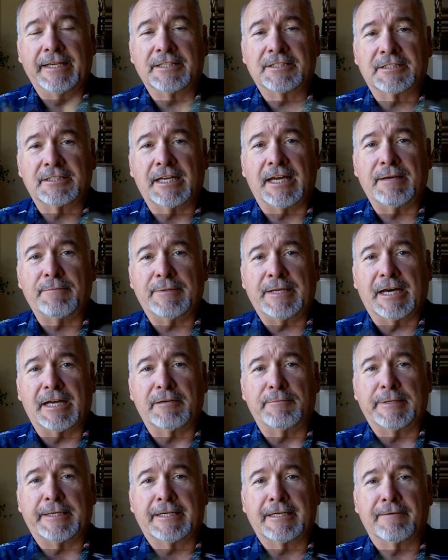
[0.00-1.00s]
It's time now
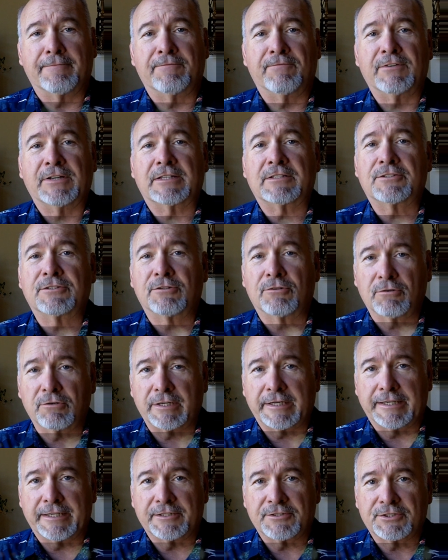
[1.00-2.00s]
to become
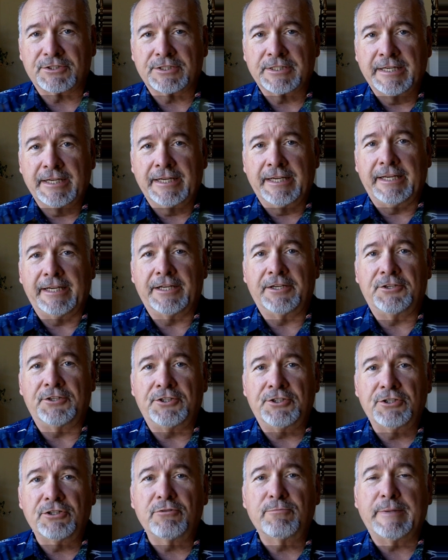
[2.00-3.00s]
victorious in
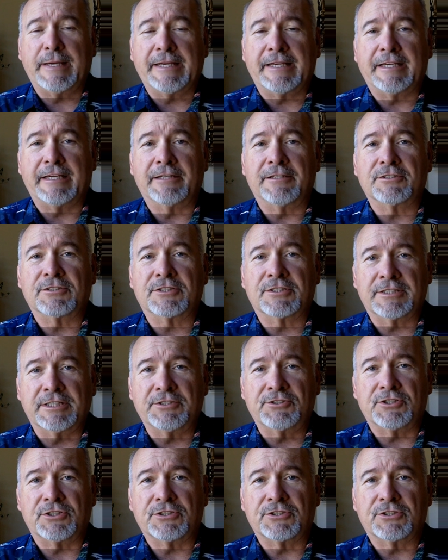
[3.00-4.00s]
you making
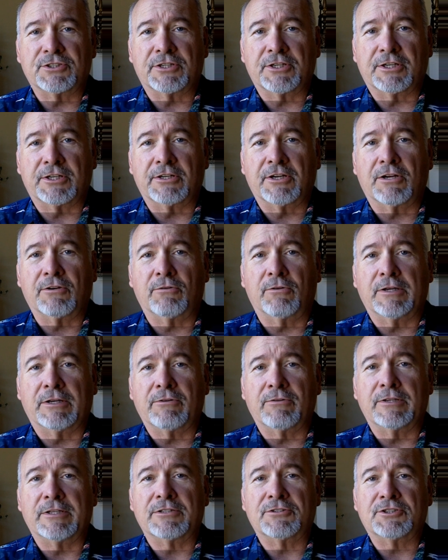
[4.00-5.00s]
decisions that are not only
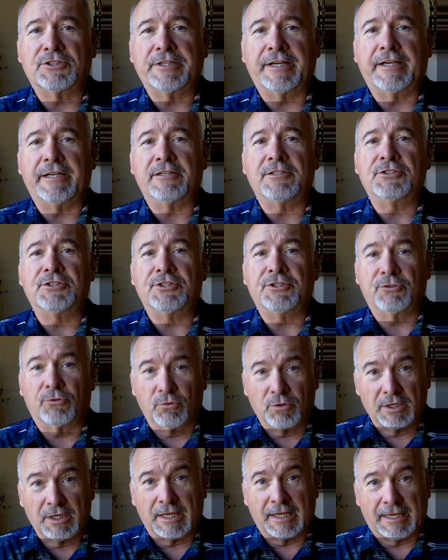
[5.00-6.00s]
going to change
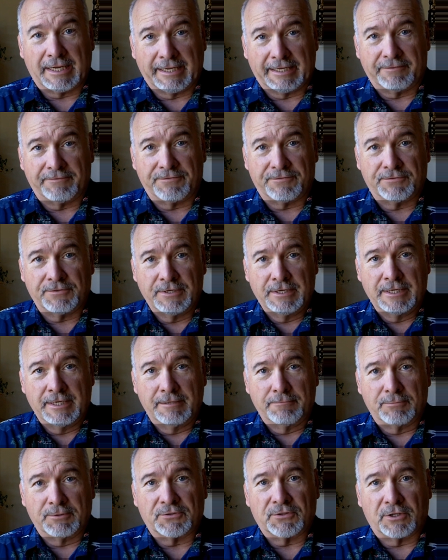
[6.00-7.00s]
your life,
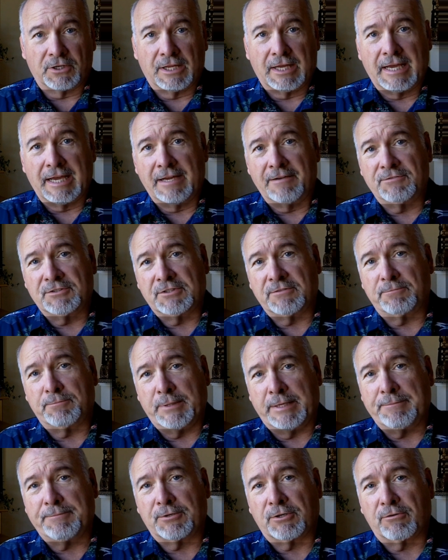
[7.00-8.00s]
but the lives of
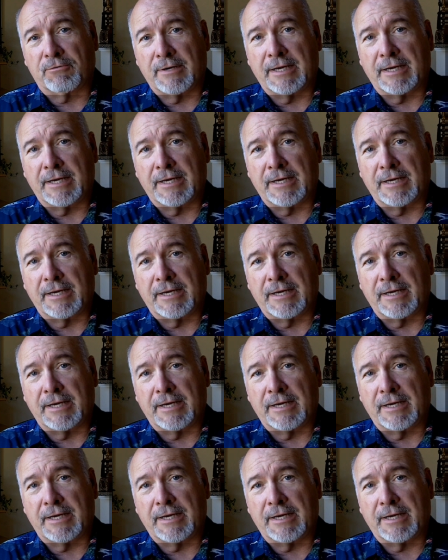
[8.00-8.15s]
people